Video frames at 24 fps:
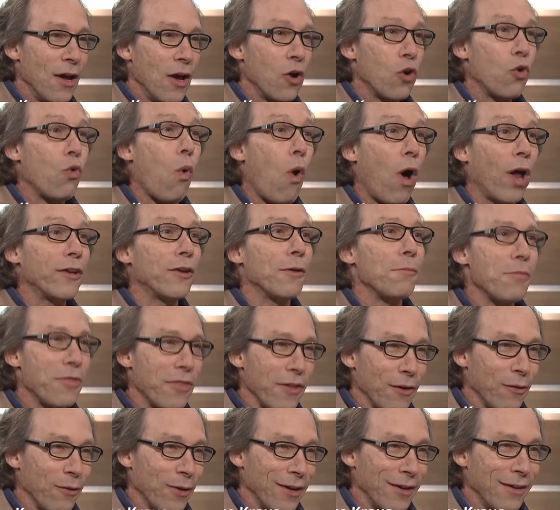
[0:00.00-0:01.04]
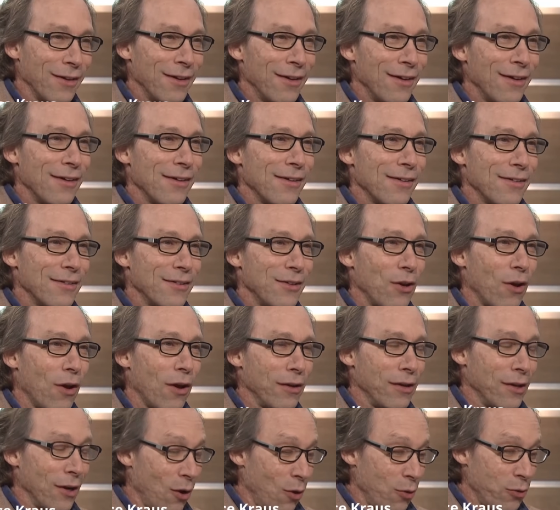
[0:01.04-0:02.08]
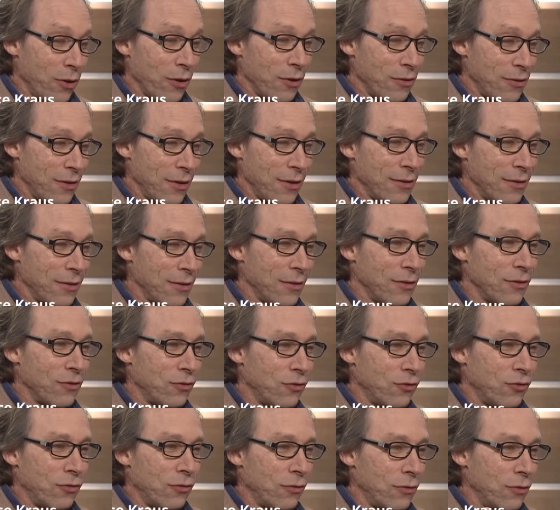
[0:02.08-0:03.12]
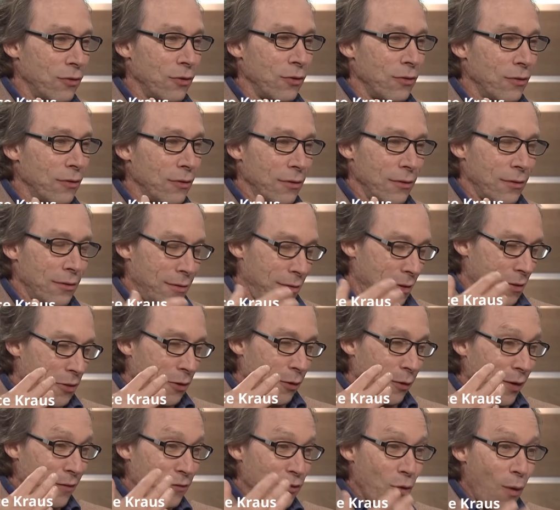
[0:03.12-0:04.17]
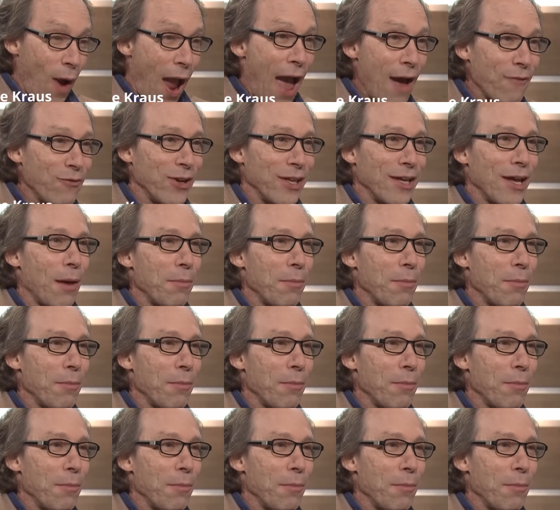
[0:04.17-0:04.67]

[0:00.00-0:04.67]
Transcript: Quantum theory, you know, the, the, the theory of gravity.